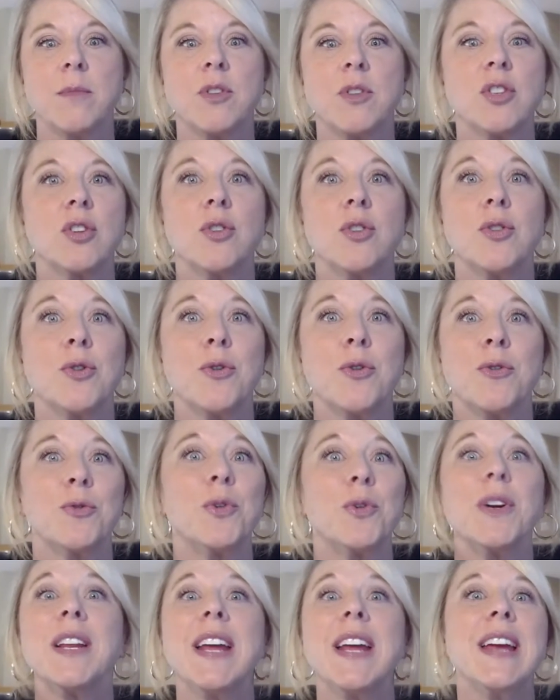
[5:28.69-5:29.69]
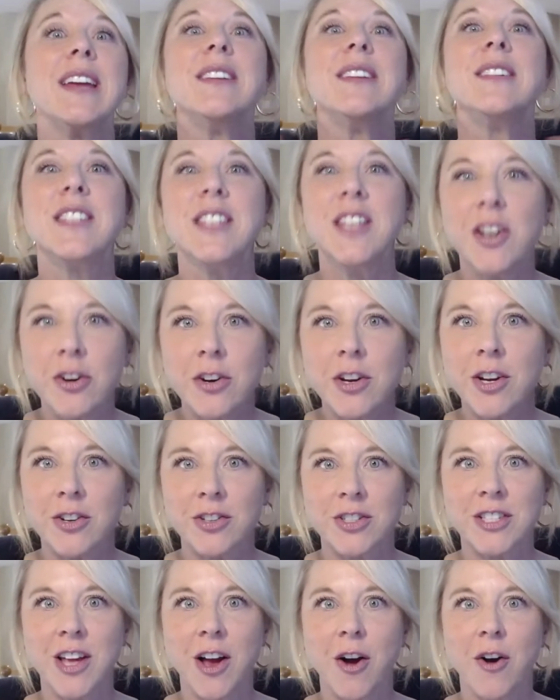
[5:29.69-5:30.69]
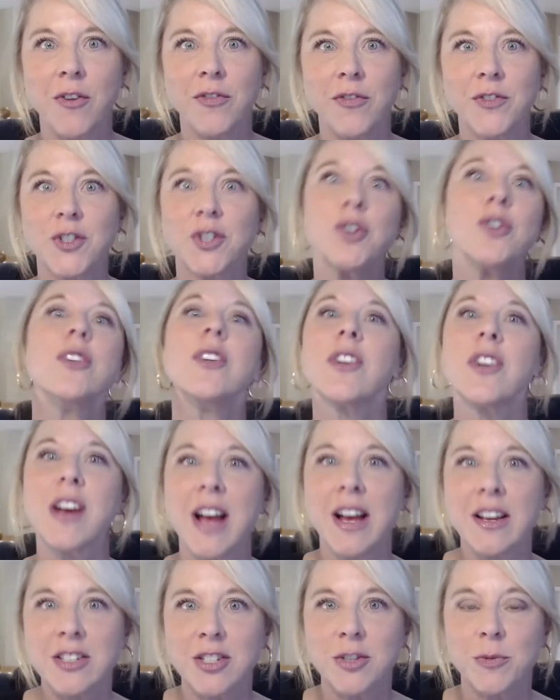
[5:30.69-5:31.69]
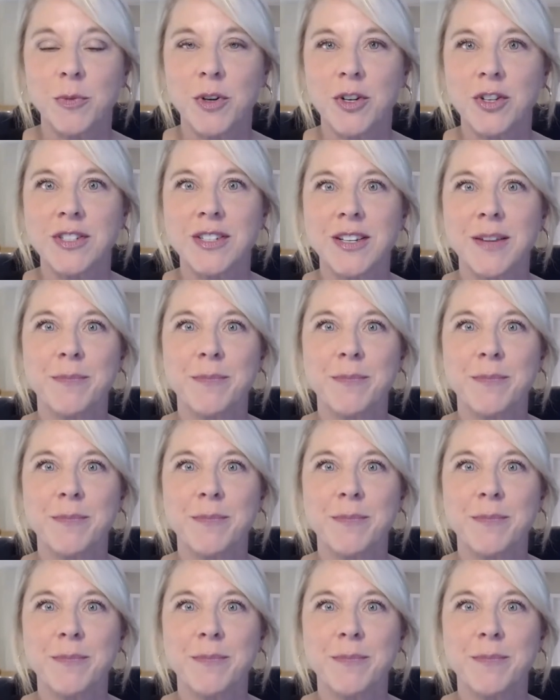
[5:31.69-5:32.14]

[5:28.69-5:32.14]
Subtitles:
to really endear yourself to your customers,